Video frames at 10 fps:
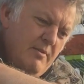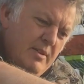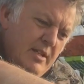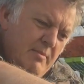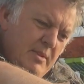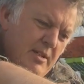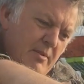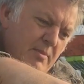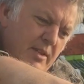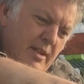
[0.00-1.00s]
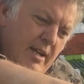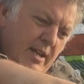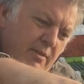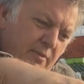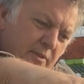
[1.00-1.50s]
which can be done with a
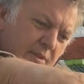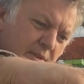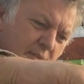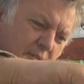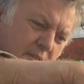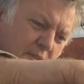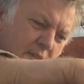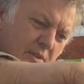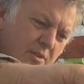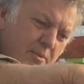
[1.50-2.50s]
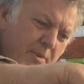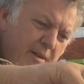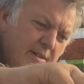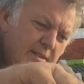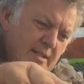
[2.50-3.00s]
knife or a
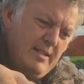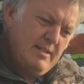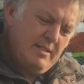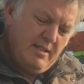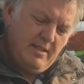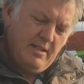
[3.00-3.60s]
pair of scissors.